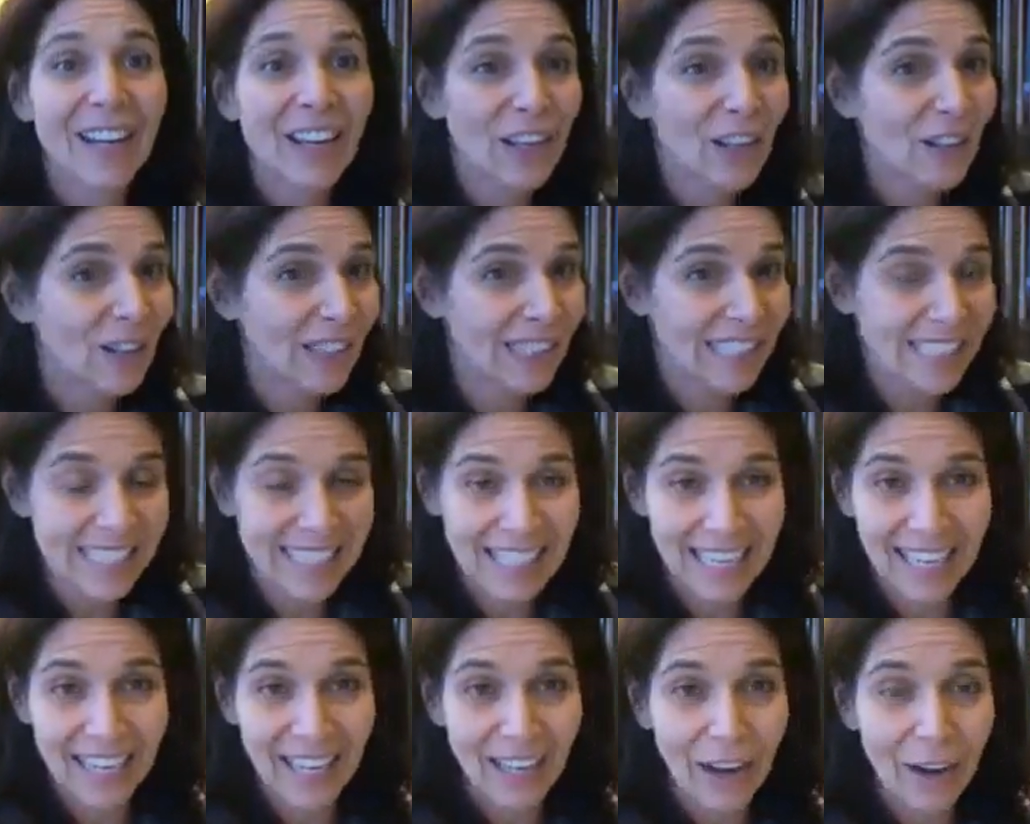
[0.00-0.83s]
You need to
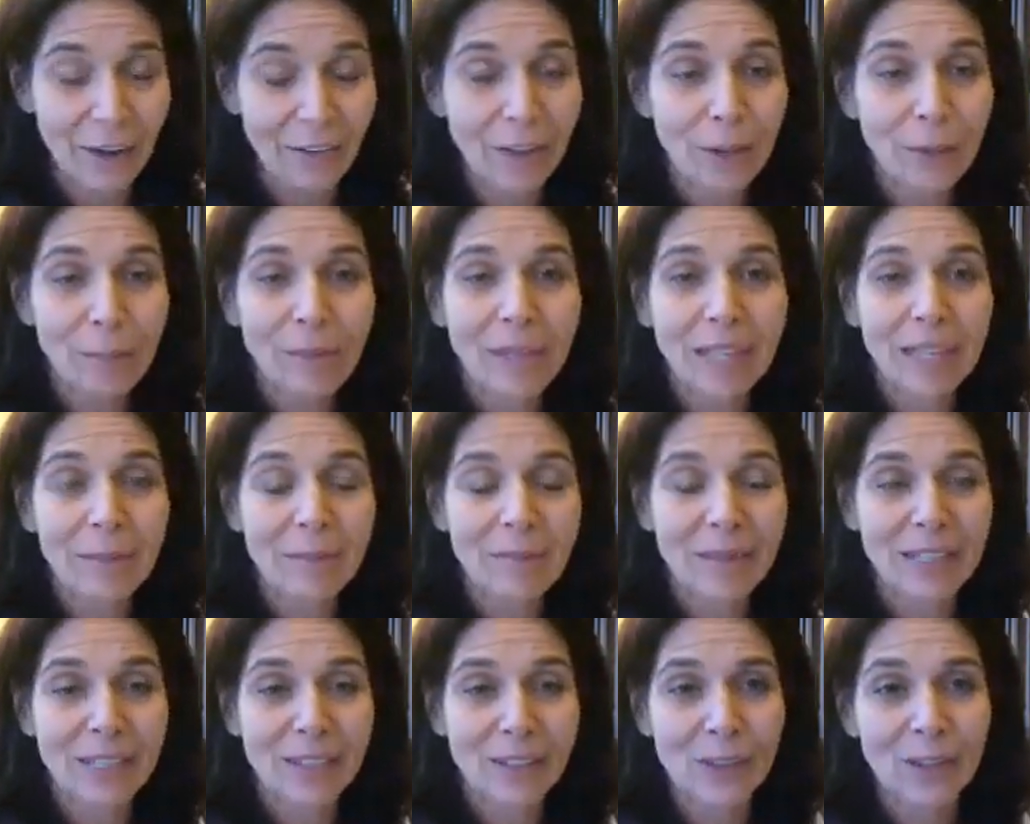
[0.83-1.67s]
take it off your plate
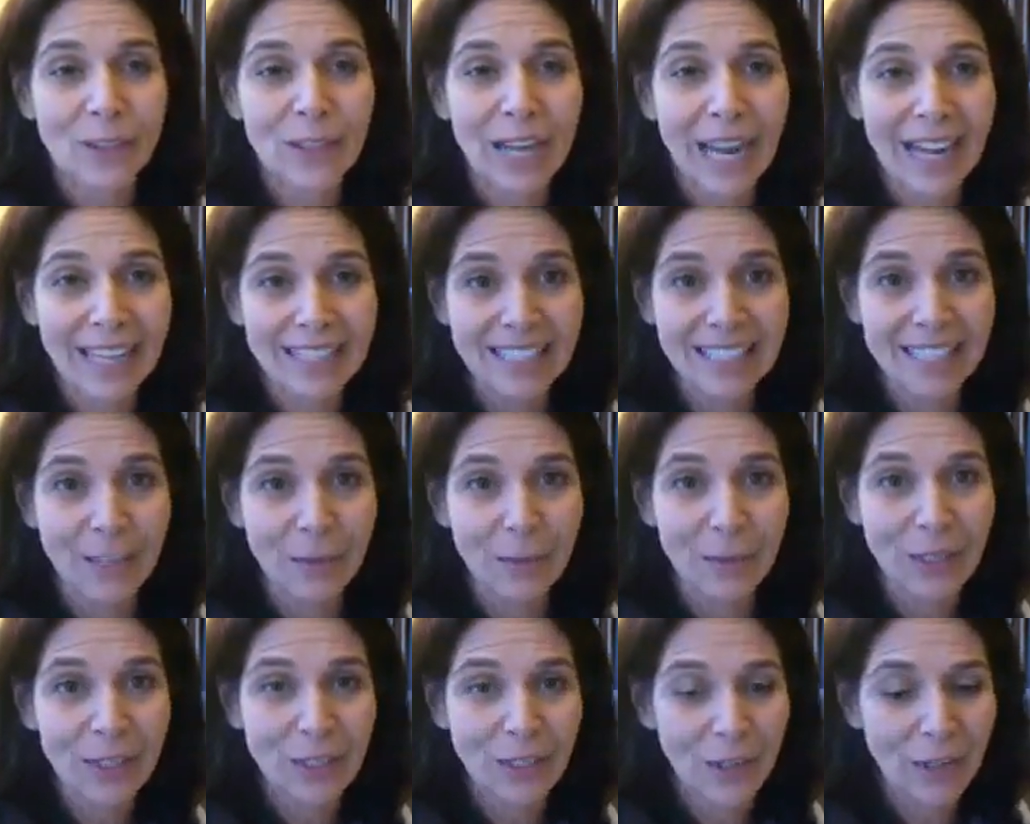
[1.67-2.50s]
because you're not seeing
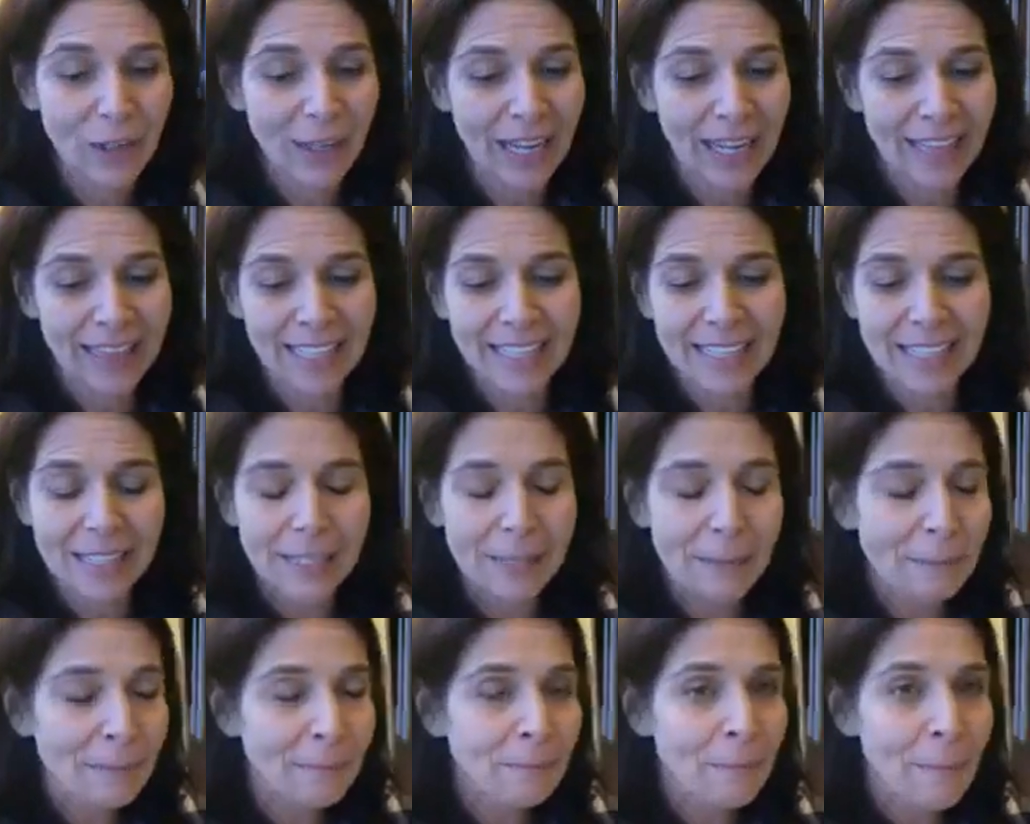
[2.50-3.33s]
return on this.
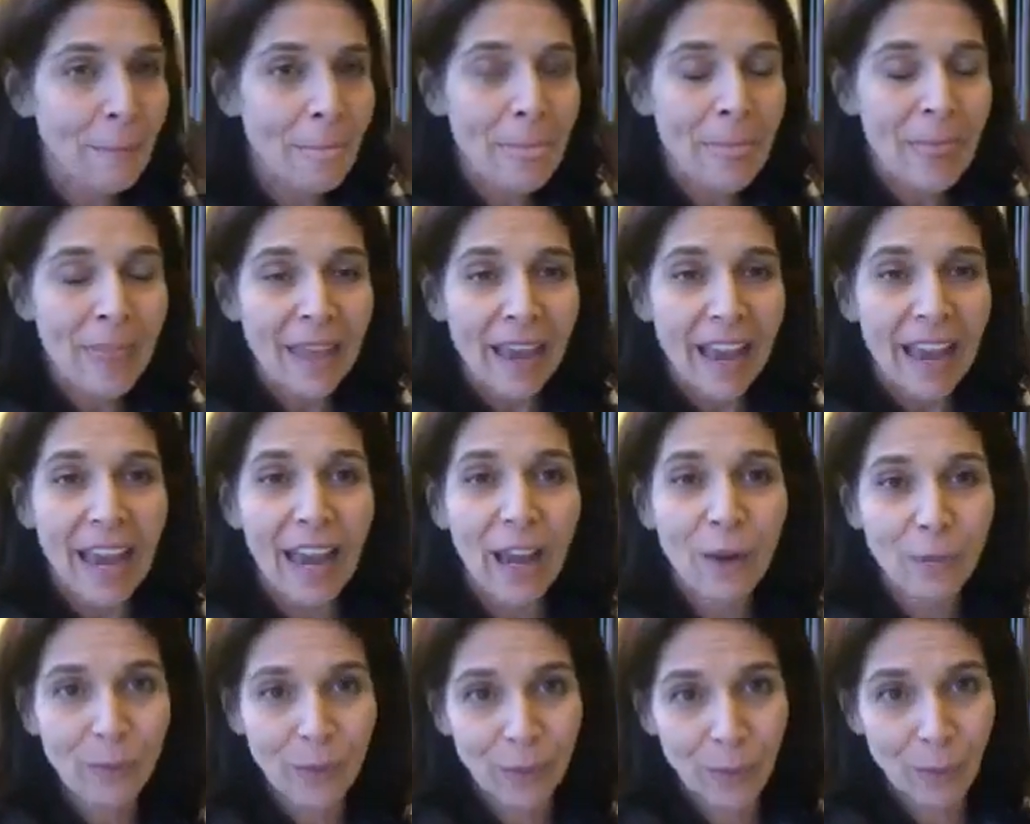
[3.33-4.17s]

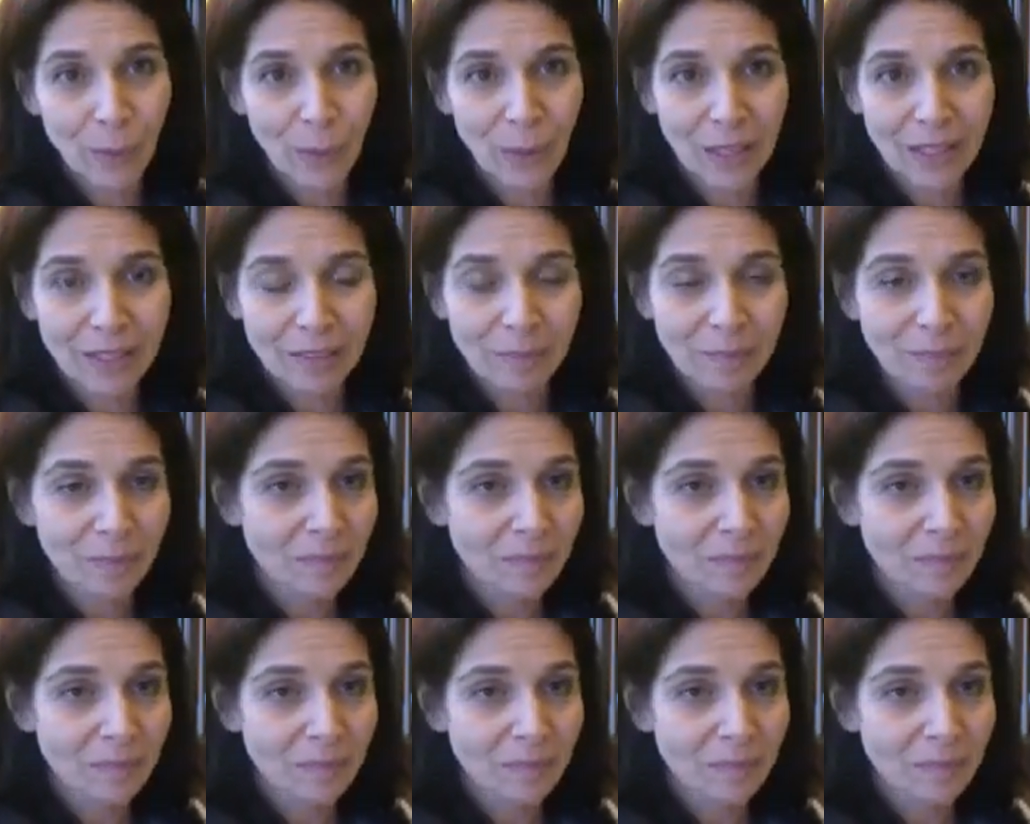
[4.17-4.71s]
And reward.